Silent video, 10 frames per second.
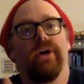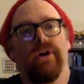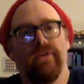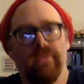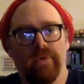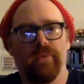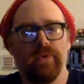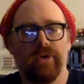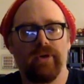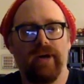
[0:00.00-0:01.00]
of World of
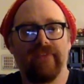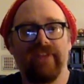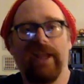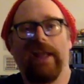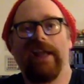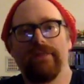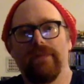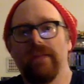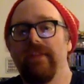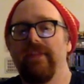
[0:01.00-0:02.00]
Warcraft in a
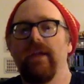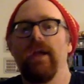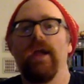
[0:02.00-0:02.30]
month.